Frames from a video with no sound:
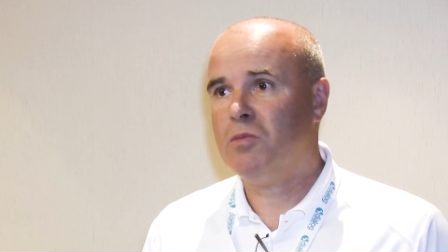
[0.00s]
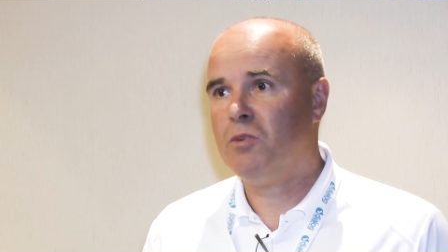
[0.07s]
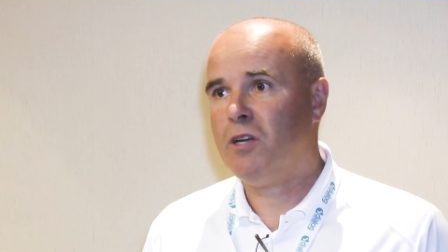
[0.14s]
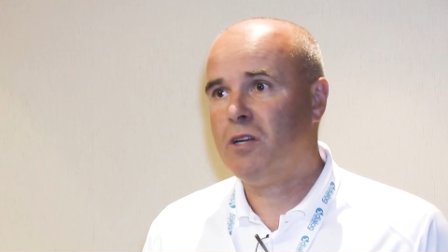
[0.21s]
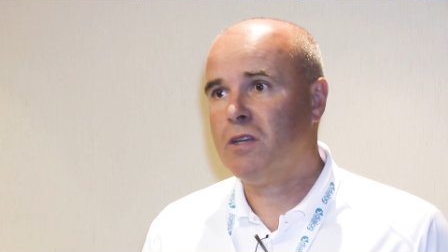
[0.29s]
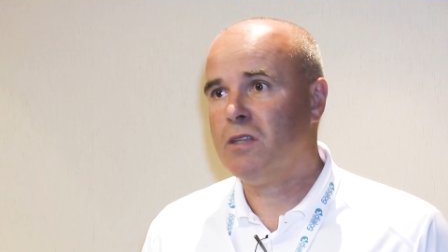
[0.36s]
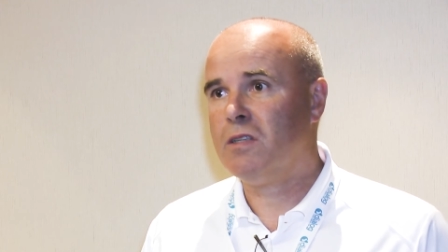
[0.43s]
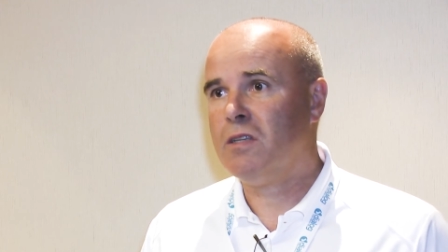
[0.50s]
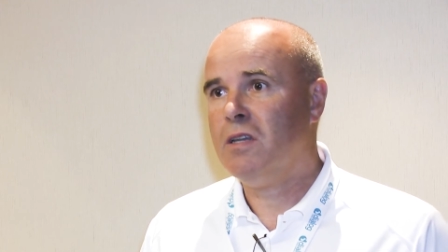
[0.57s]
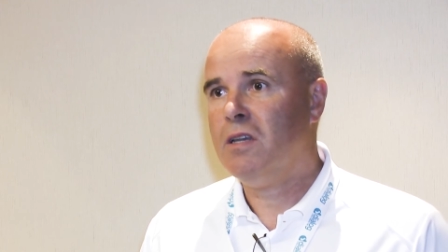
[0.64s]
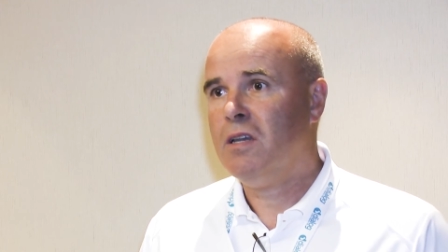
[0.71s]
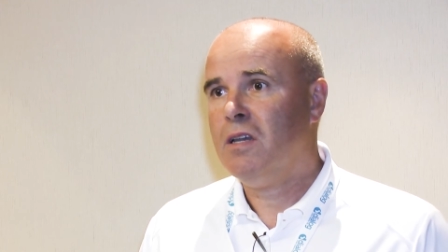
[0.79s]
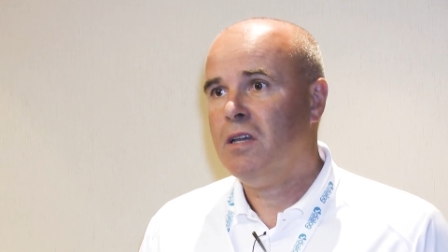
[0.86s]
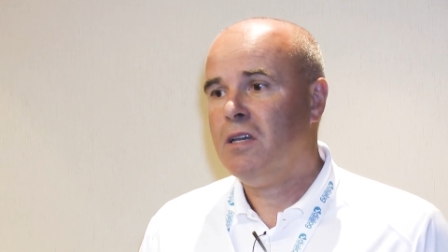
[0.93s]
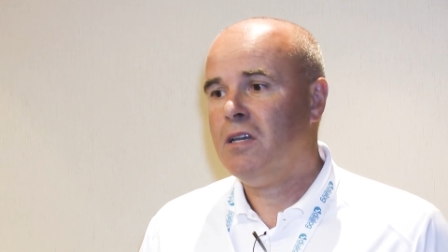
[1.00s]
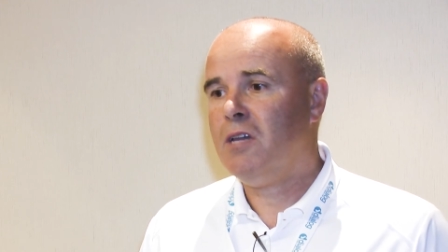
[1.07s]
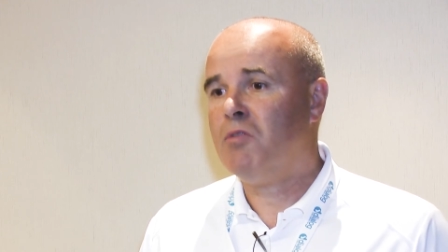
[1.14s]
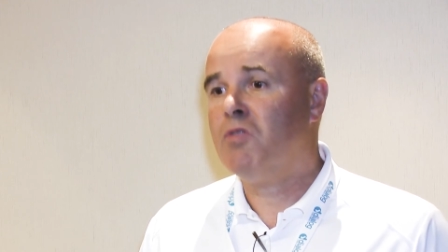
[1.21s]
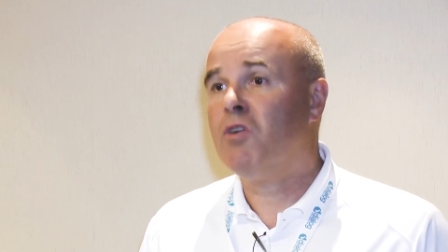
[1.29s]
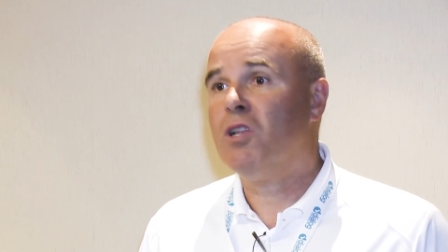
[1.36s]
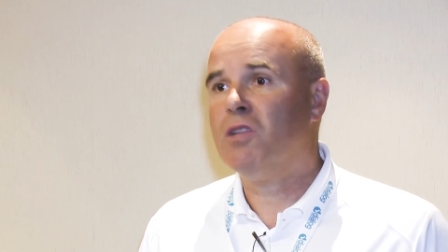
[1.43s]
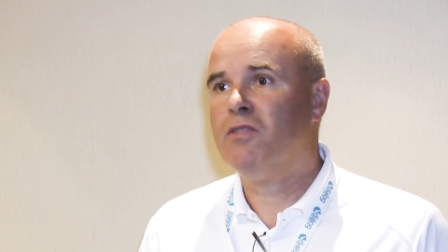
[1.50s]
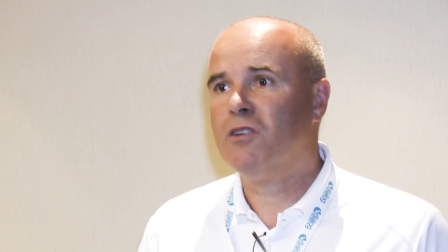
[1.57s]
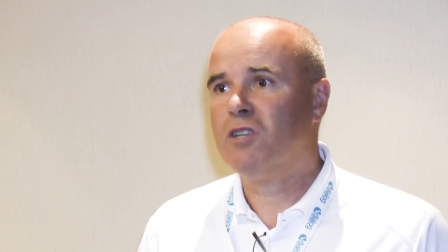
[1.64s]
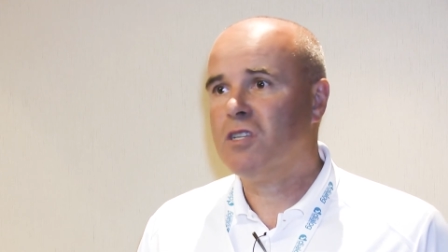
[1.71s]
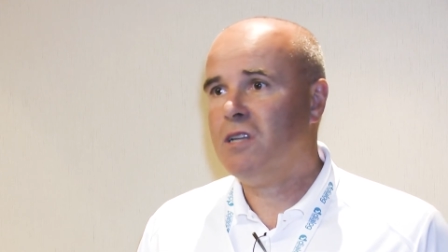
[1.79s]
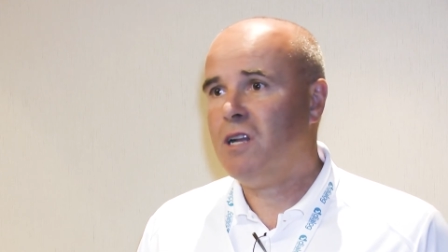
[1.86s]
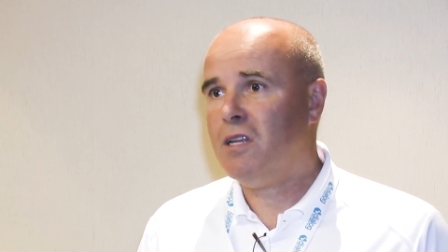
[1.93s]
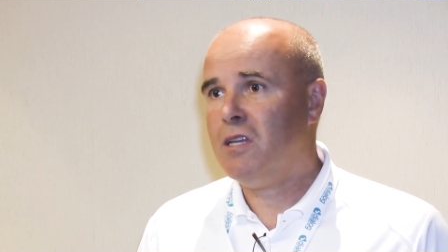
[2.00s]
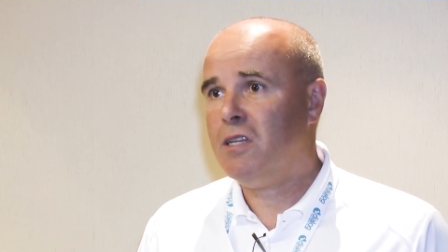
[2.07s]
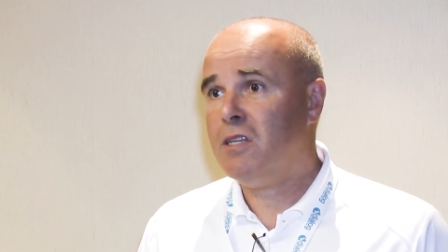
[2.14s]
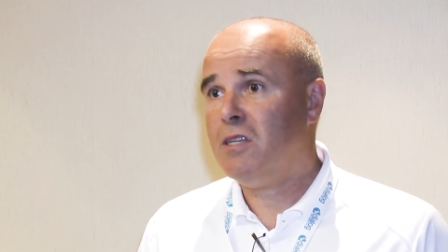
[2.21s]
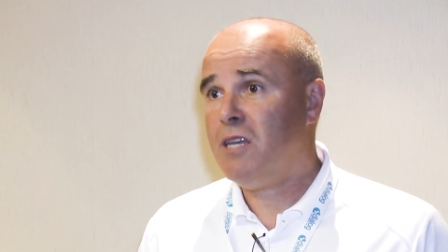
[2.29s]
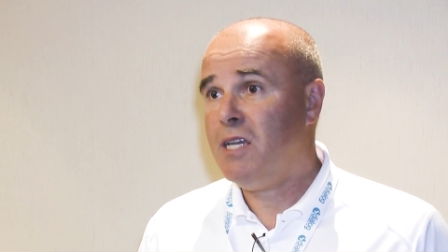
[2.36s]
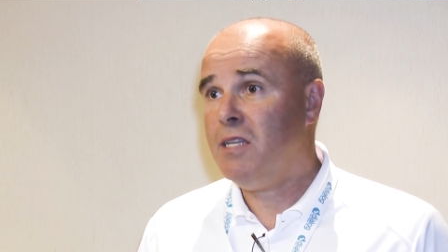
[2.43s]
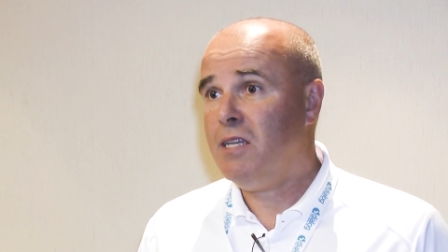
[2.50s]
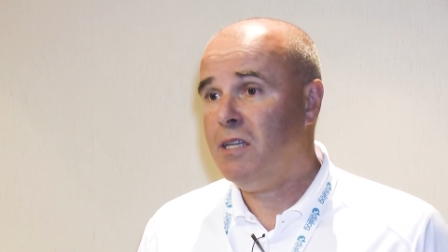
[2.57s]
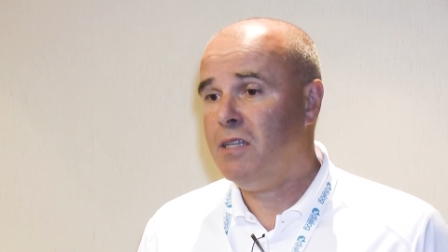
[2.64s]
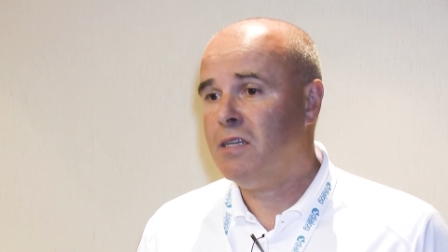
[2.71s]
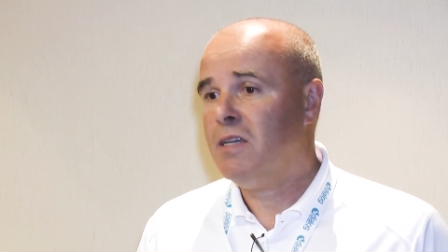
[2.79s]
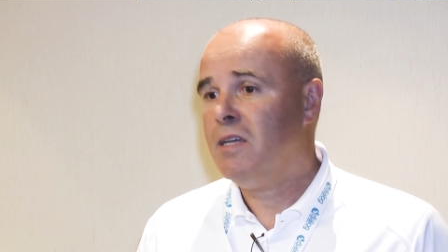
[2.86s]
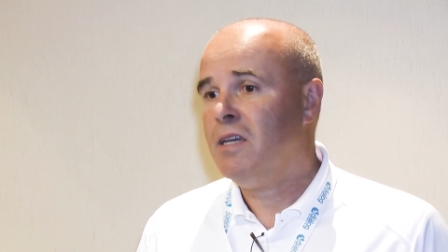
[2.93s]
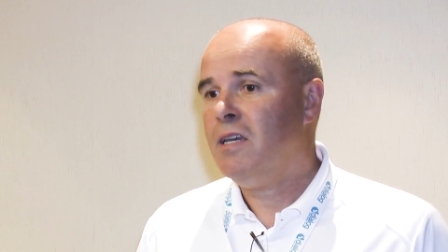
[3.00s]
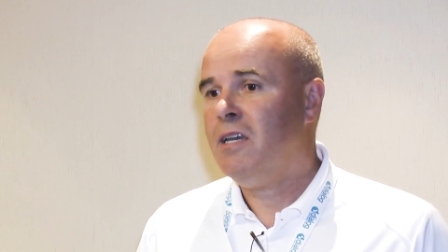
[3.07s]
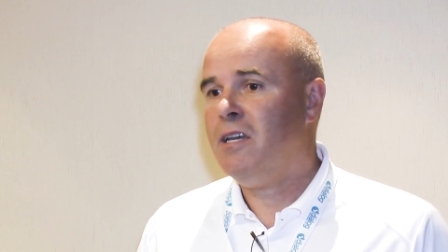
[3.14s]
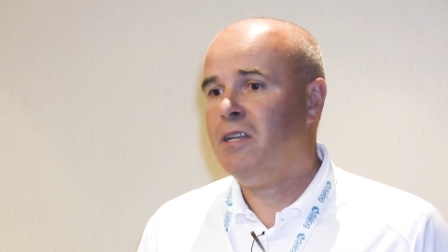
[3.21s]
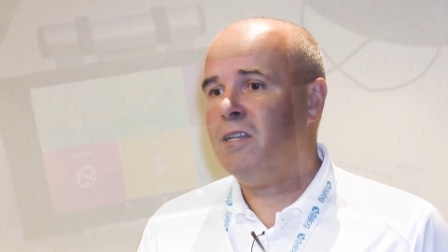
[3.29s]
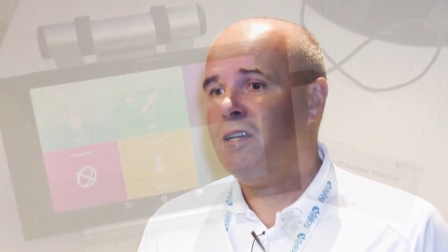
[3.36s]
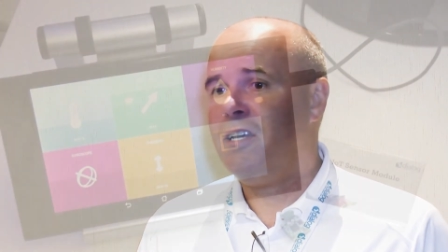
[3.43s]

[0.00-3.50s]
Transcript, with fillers: to market uh, with all the functionality that they need in,